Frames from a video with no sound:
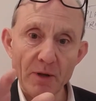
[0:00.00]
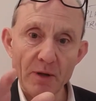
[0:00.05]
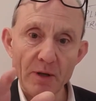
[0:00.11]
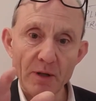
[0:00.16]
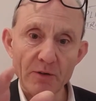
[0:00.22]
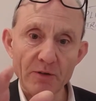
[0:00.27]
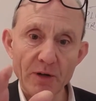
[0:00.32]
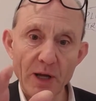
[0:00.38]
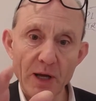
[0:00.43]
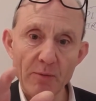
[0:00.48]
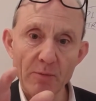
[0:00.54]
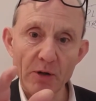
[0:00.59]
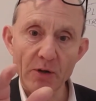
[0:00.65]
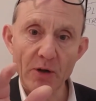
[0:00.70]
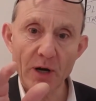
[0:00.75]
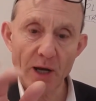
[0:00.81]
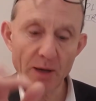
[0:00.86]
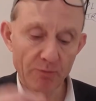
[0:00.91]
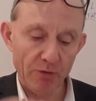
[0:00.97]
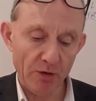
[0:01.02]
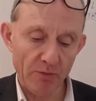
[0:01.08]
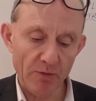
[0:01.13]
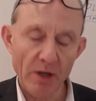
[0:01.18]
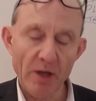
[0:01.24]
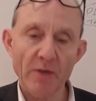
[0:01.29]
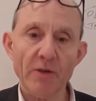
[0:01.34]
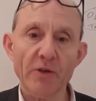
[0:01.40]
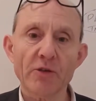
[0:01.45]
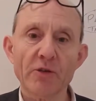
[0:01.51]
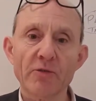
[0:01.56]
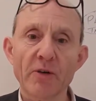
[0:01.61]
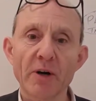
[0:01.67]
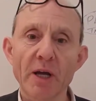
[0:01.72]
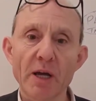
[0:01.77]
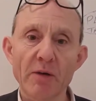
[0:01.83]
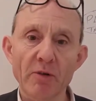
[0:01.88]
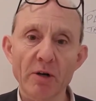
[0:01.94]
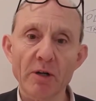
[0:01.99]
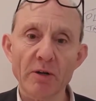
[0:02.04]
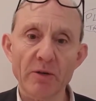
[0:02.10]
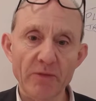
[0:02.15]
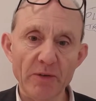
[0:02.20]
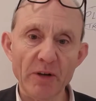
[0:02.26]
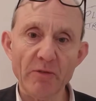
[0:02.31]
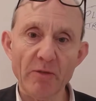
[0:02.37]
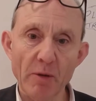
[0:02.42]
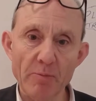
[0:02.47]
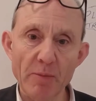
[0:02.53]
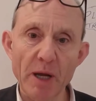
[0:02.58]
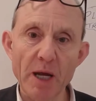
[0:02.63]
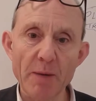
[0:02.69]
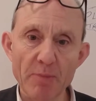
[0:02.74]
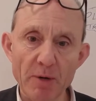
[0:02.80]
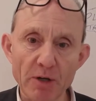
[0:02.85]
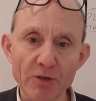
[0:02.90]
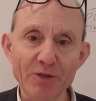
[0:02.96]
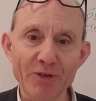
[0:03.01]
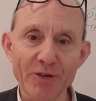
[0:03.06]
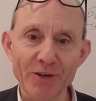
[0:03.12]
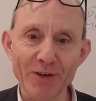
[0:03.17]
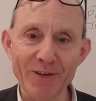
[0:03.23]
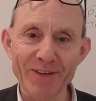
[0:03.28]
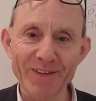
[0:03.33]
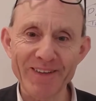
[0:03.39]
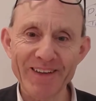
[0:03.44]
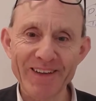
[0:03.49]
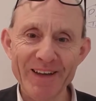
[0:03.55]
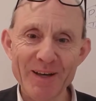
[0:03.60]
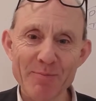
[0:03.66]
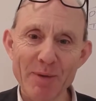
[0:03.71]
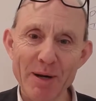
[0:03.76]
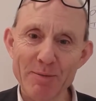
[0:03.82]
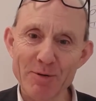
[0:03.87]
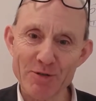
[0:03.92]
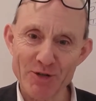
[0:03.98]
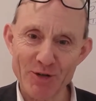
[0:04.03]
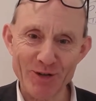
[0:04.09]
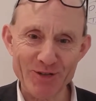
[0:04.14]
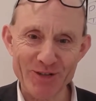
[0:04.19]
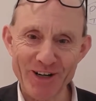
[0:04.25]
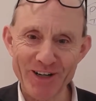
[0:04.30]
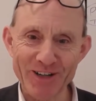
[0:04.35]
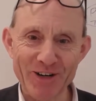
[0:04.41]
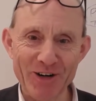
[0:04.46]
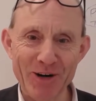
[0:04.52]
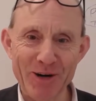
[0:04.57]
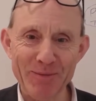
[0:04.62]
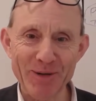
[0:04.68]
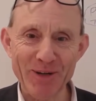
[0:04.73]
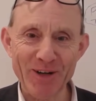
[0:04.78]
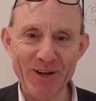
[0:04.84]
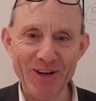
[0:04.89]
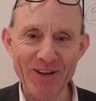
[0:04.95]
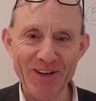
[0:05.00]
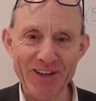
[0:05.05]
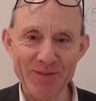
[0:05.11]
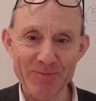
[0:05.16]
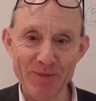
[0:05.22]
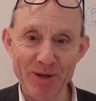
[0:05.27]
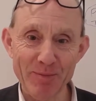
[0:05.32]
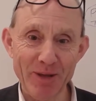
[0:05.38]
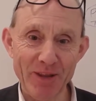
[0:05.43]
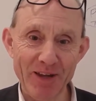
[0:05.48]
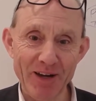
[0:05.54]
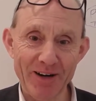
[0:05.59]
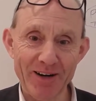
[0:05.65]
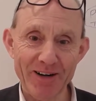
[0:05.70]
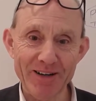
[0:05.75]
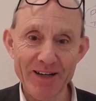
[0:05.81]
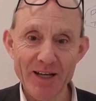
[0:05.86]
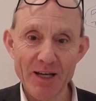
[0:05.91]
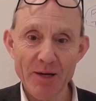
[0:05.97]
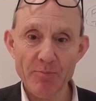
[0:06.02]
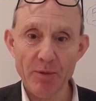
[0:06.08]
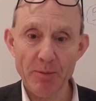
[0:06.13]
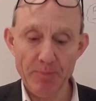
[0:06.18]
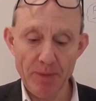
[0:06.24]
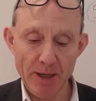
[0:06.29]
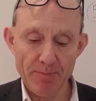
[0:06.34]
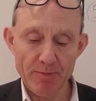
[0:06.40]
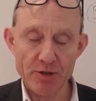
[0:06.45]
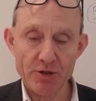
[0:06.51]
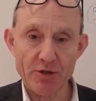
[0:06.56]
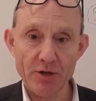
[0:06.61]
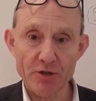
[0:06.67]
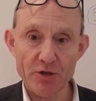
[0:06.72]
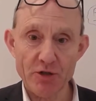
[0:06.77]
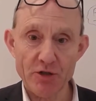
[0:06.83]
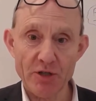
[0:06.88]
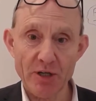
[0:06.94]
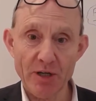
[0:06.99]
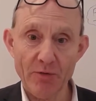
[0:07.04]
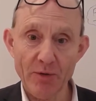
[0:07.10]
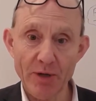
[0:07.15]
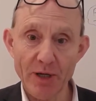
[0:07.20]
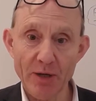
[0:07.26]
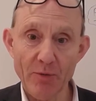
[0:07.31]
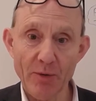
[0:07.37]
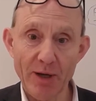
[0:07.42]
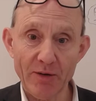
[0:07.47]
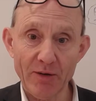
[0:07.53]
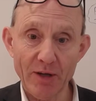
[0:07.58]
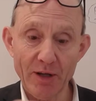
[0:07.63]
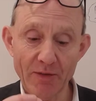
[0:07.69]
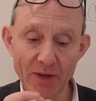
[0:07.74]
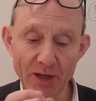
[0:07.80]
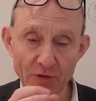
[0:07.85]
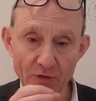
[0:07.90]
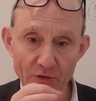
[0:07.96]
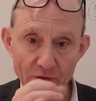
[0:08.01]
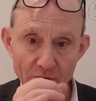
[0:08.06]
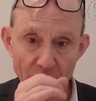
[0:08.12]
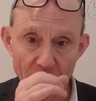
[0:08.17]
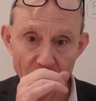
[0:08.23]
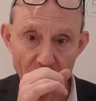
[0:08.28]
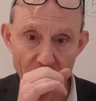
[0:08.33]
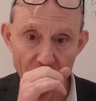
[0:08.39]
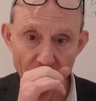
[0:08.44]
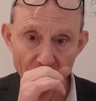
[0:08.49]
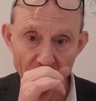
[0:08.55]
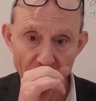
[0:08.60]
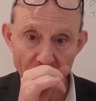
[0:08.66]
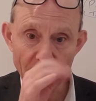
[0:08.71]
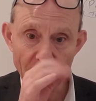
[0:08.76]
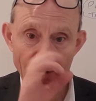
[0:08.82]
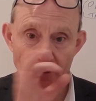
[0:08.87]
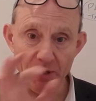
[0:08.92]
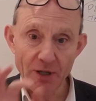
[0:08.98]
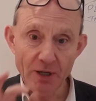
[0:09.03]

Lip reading: it's liable to collapse. And this is very evident if you have a paper straw. Paper straws aren't common nowadays, maybe they are, but paper straws used to get really wet, and then as soon as you were sucking